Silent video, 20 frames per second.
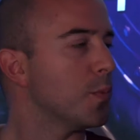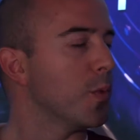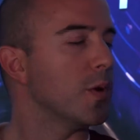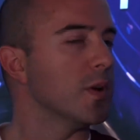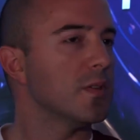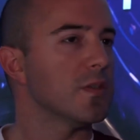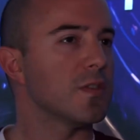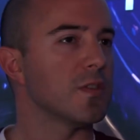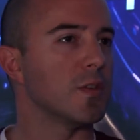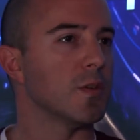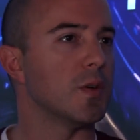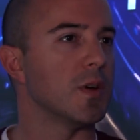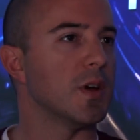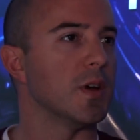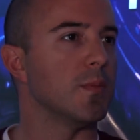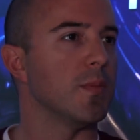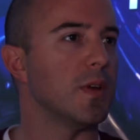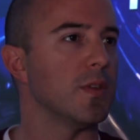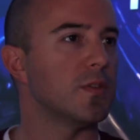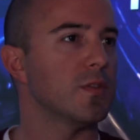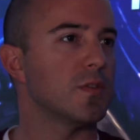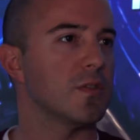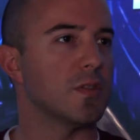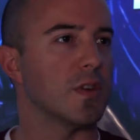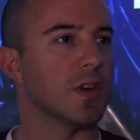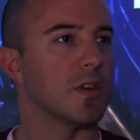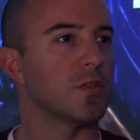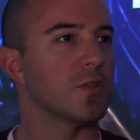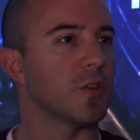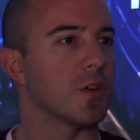points, so as
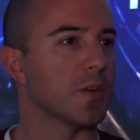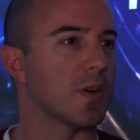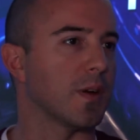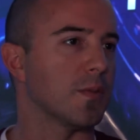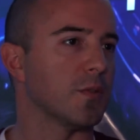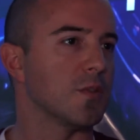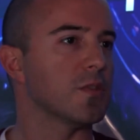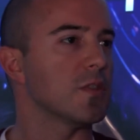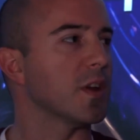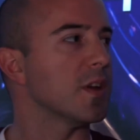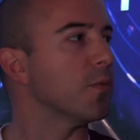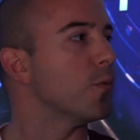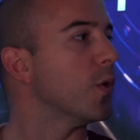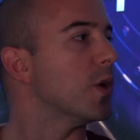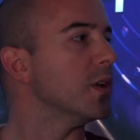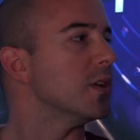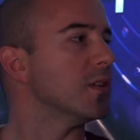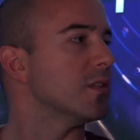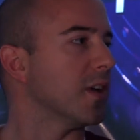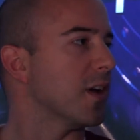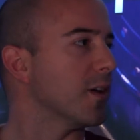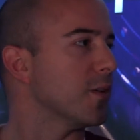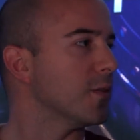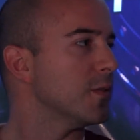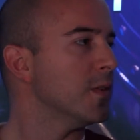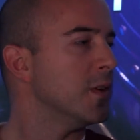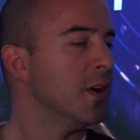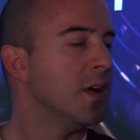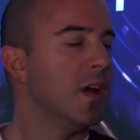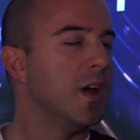StarCraft is kind of winding
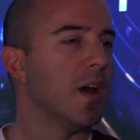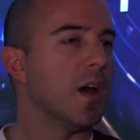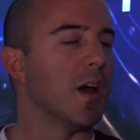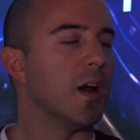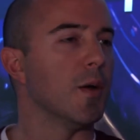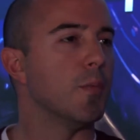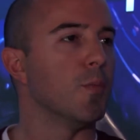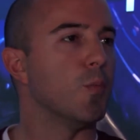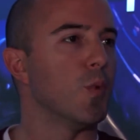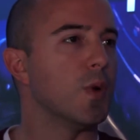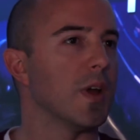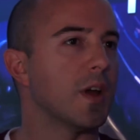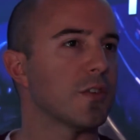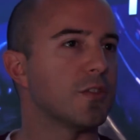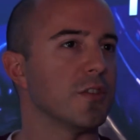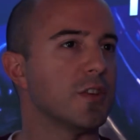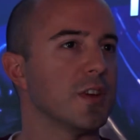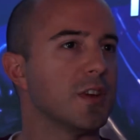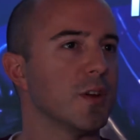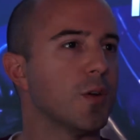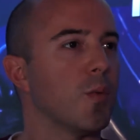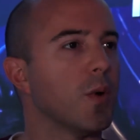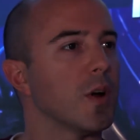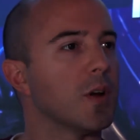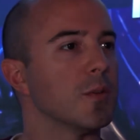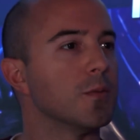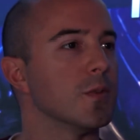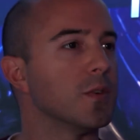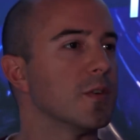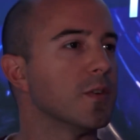down, we actually
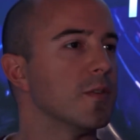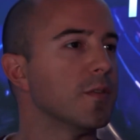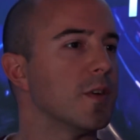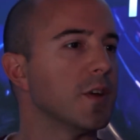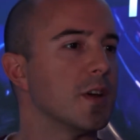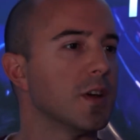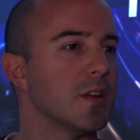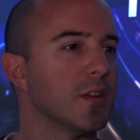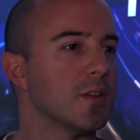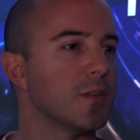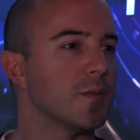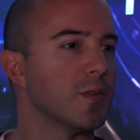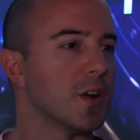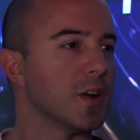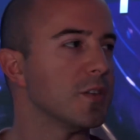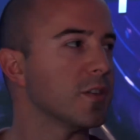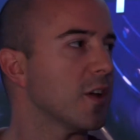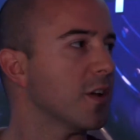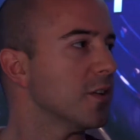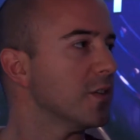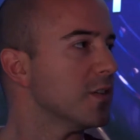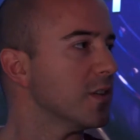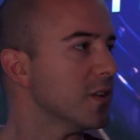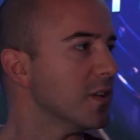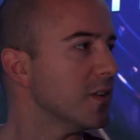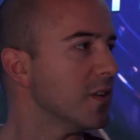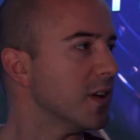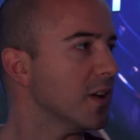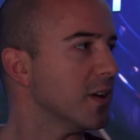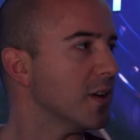acquired one of their very
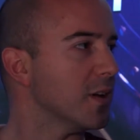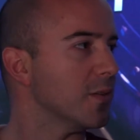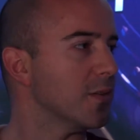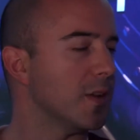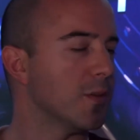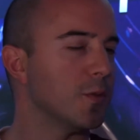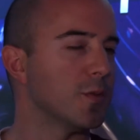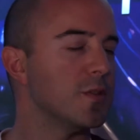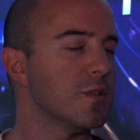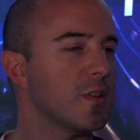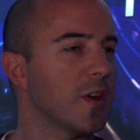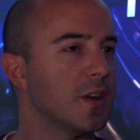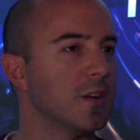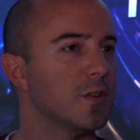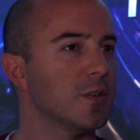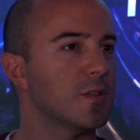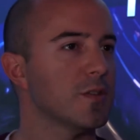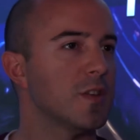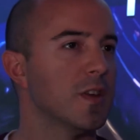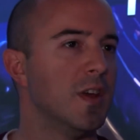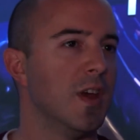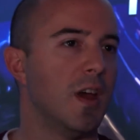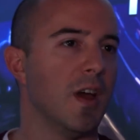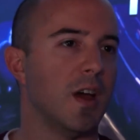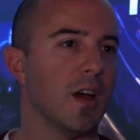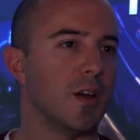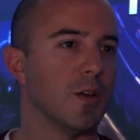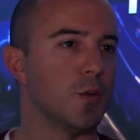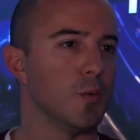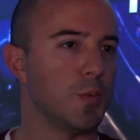talented level designers
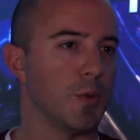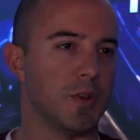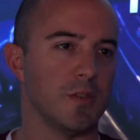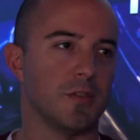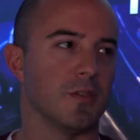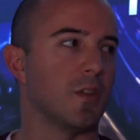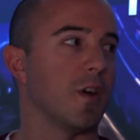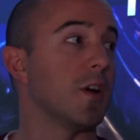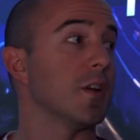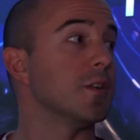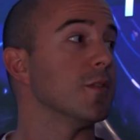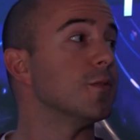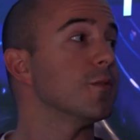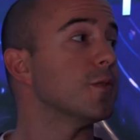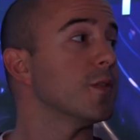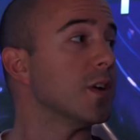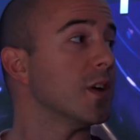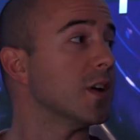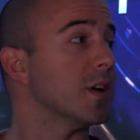who plays a lot of